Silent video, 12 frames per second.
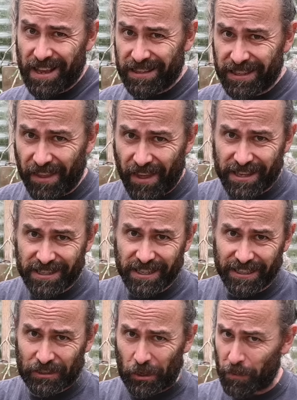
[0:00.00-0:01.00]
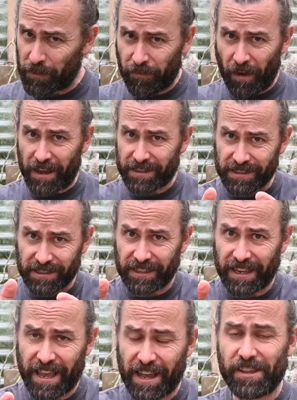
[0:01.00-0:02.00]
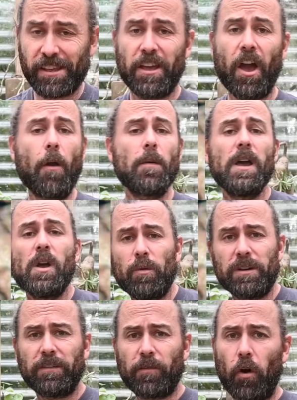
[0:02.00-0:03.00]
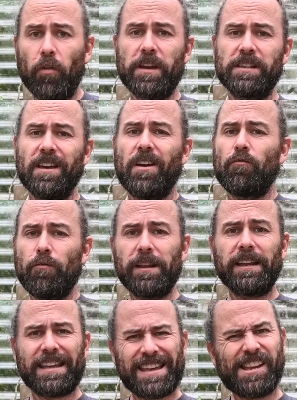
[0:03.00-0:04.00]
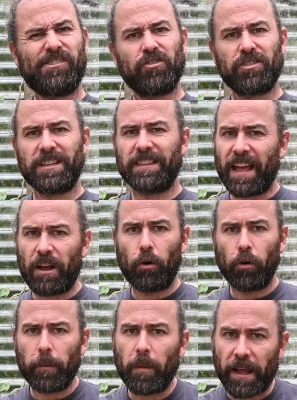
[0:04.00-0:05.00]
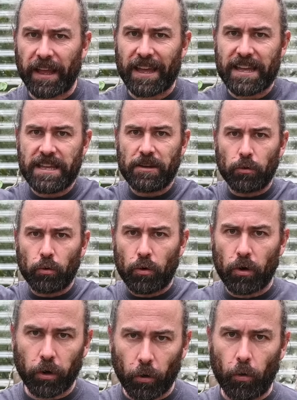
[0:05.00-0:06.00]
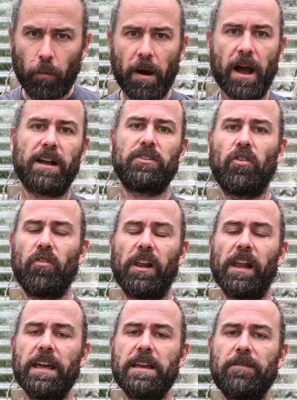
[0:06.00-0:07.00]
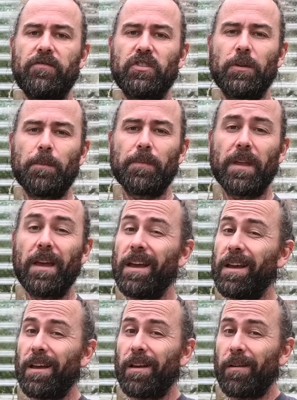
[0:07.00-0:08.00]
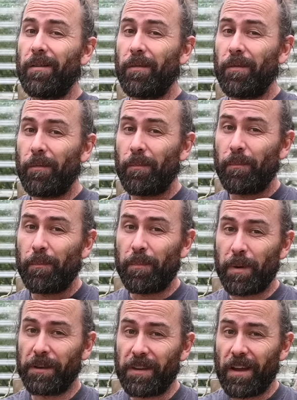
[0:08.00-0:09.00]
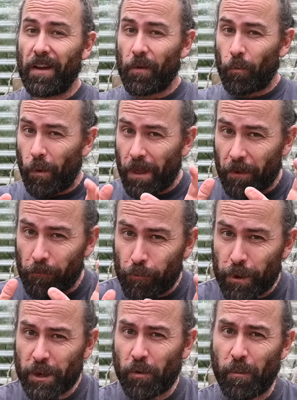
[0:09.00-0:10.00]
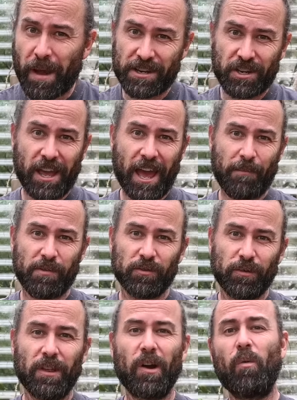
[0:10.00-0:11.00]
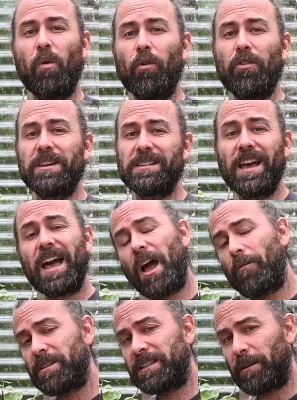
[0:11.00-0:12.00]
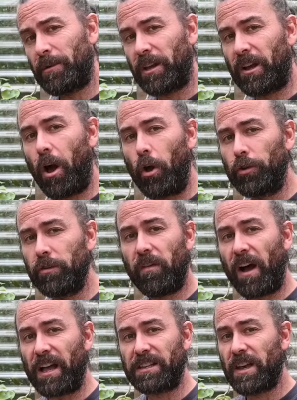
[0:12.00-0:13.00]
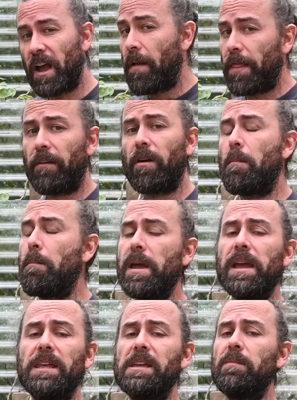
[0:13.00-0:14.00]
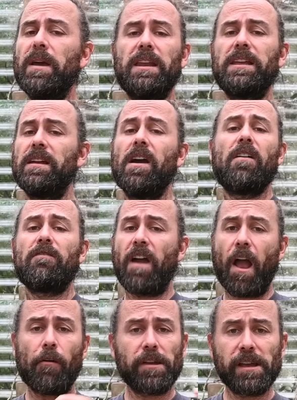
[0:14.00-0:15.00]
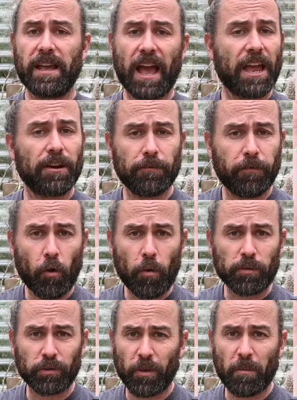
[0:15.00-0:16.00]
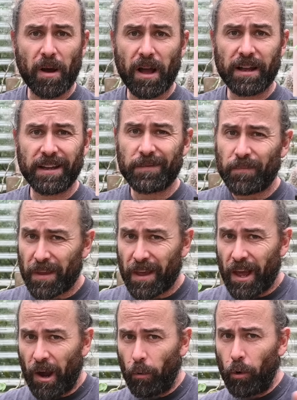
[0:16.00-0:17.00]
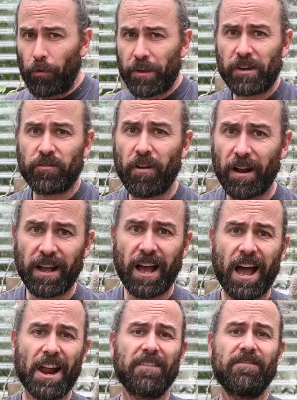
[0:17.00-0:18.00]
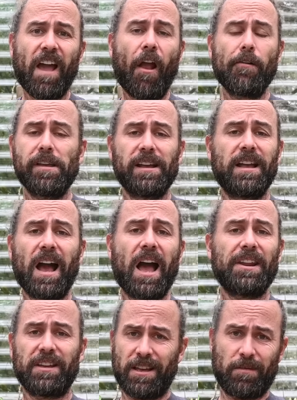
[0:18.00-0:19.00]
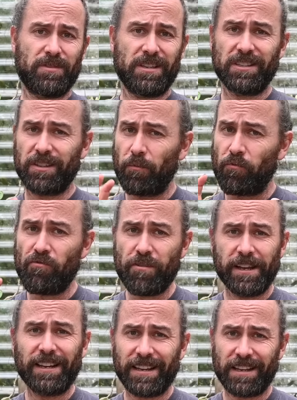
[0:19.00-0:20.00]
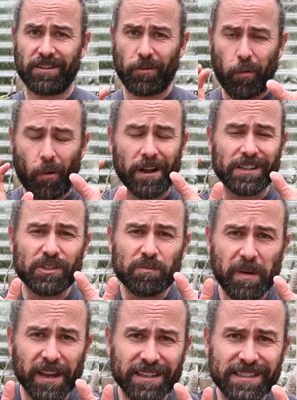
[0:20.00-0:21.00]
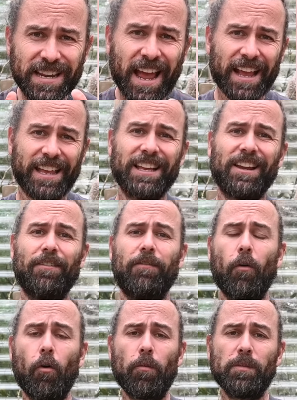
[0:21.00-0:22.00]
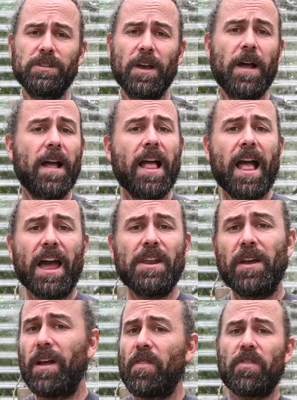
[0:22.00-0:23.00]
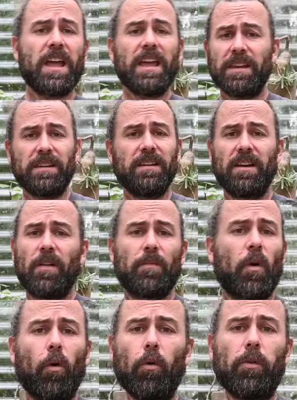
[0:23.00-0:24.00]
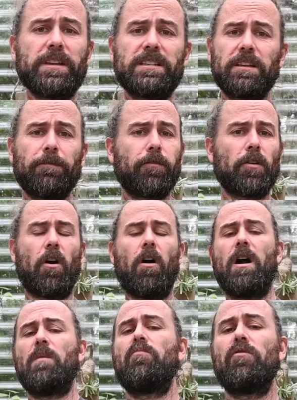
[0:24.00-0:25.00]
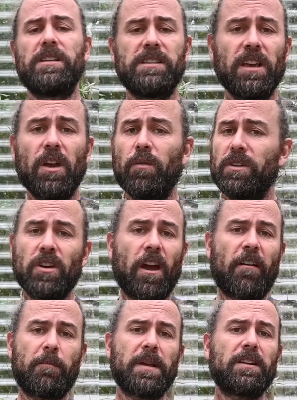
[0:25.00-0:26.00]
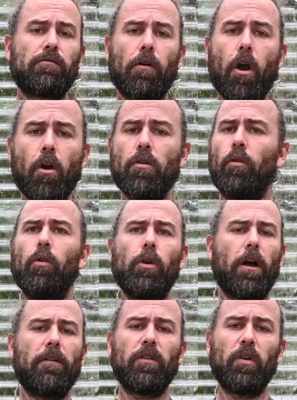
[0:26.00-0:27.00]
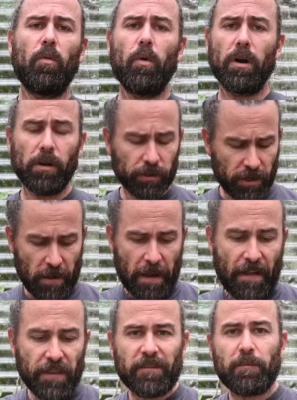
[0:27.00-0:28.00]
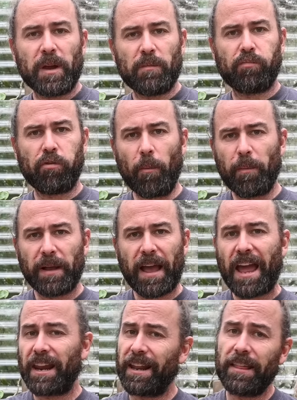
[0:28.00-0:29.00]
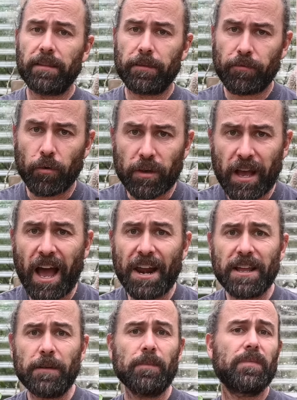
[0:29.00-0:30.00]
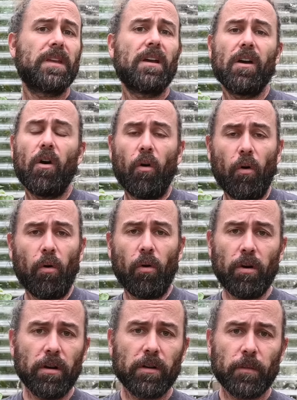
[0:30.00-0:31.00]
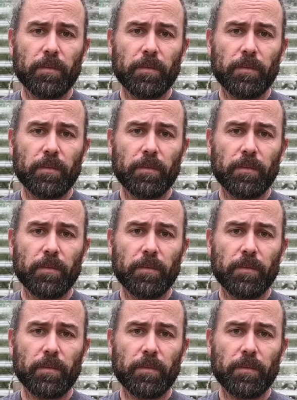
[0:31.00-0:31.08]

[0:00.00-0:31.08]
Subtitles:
Say that 6 times fast and see how you go, which have got these really interesting, they call them like eagle claw marks on the leaves. But where the real magic happens with Haworthias are in some of the cultivars. There are many variegated forms on the market. Haworthia truncata variegata comes in some really quite spectacular forms, and then all these different hybrids which have been grown all over the world, and they've been propagated either through cutting or